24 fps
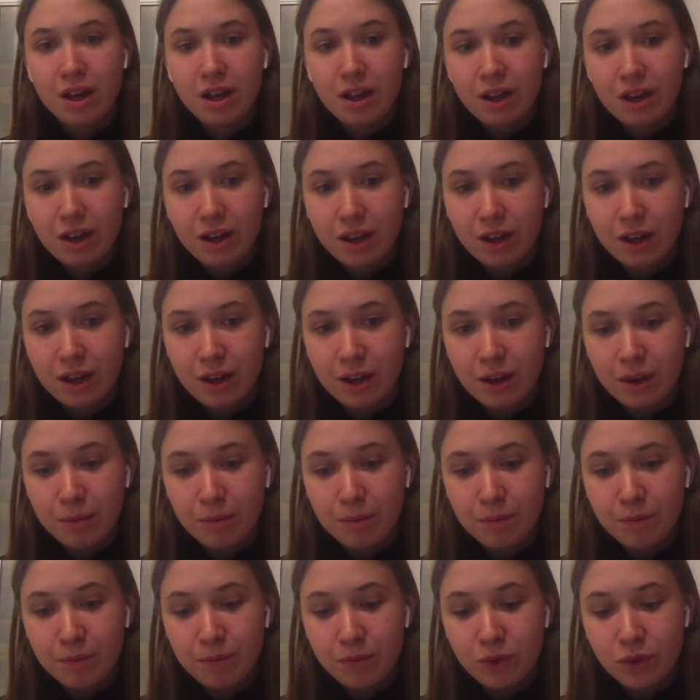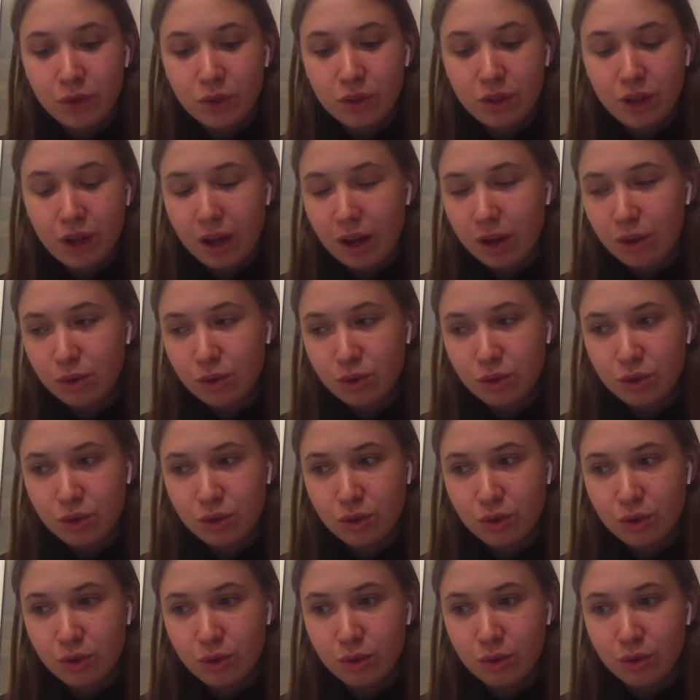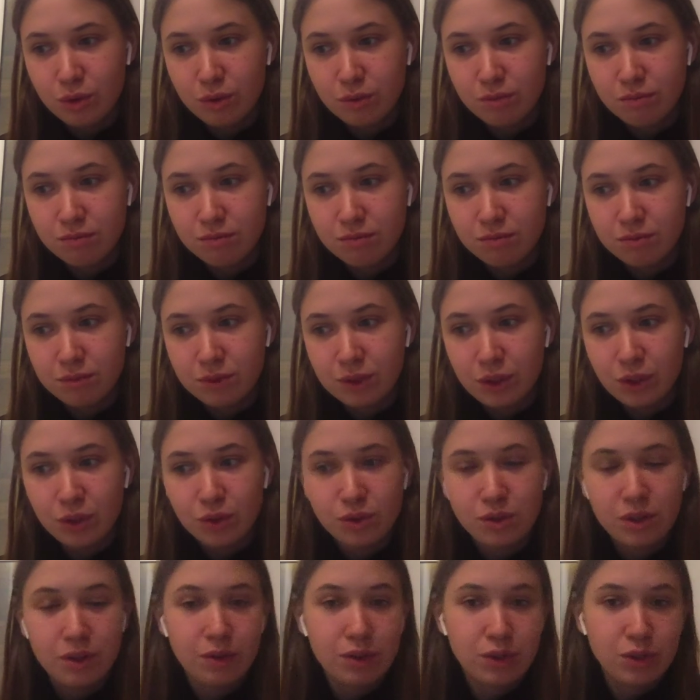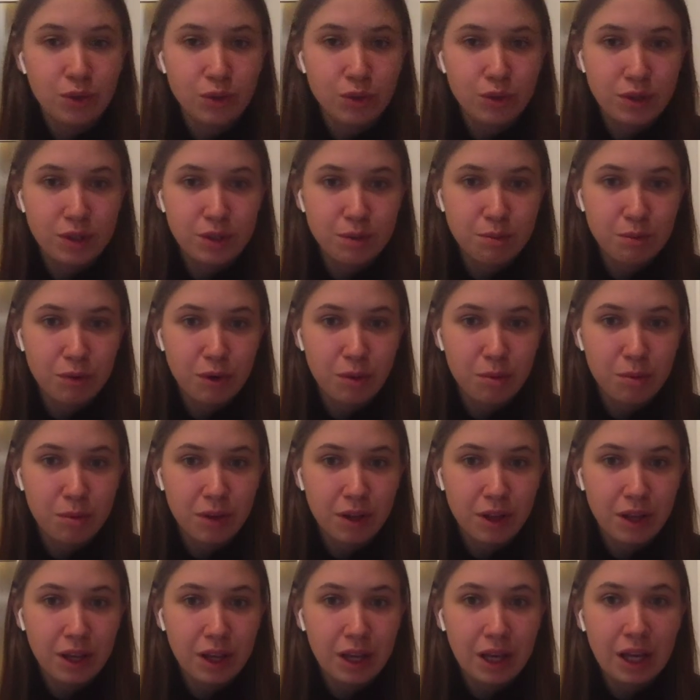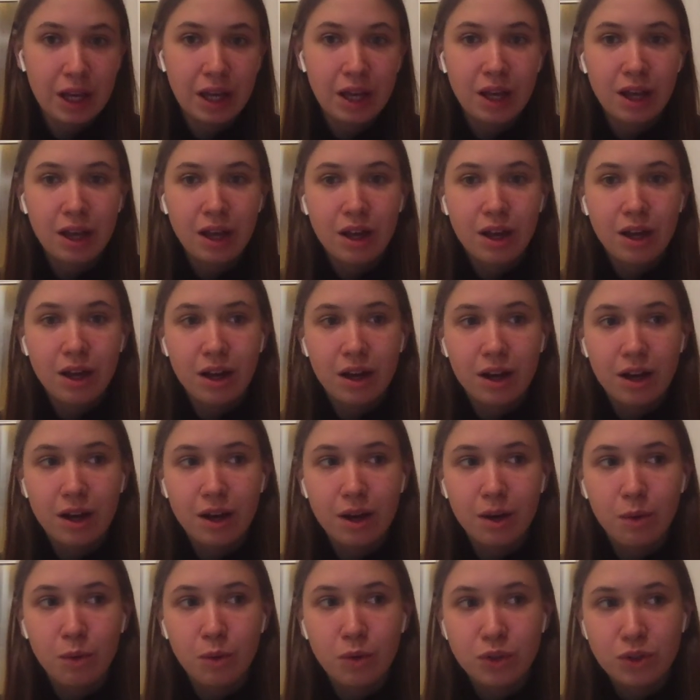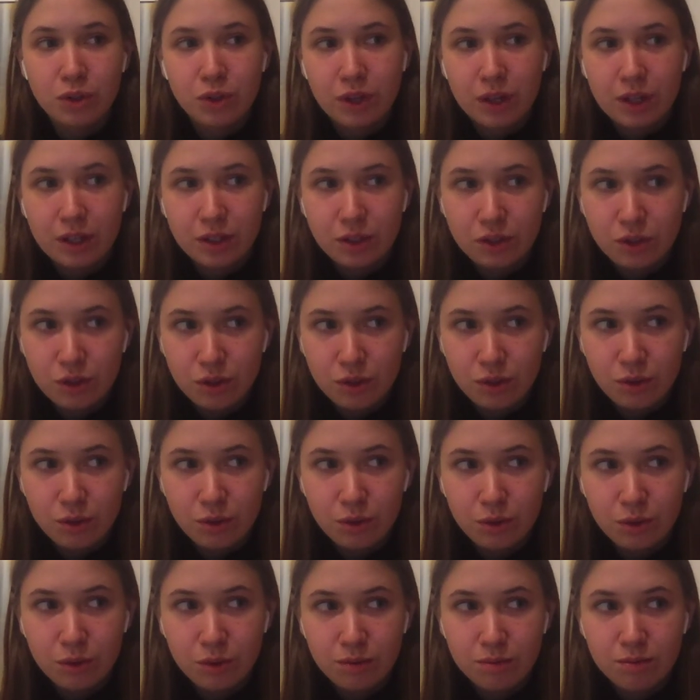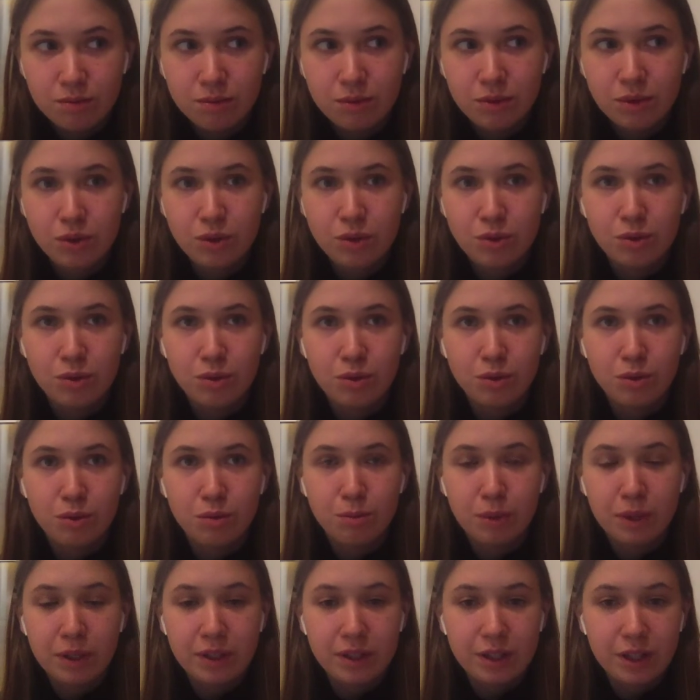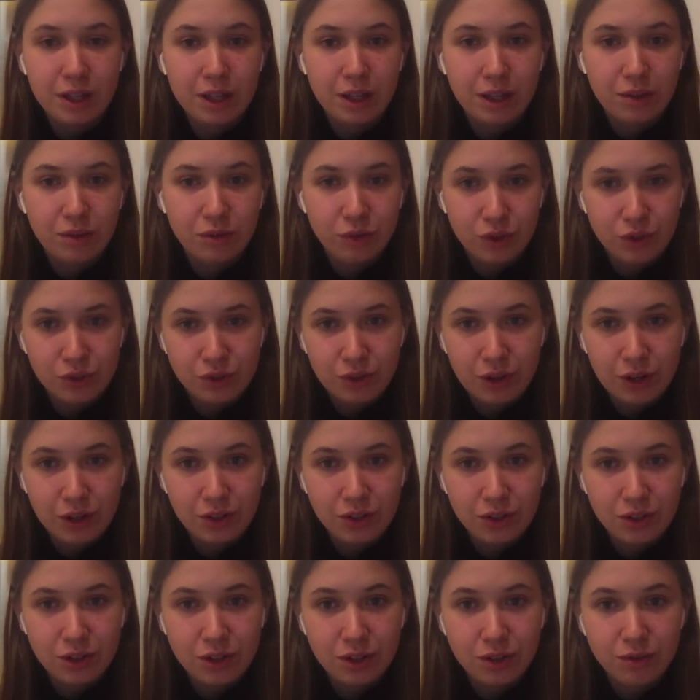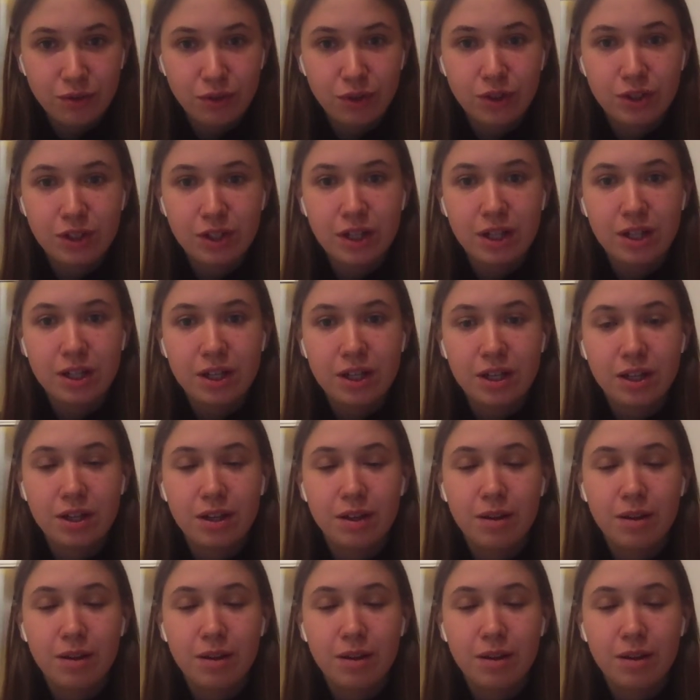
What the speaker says: how to use the resources properly, what you can do to build the infrastructure for data.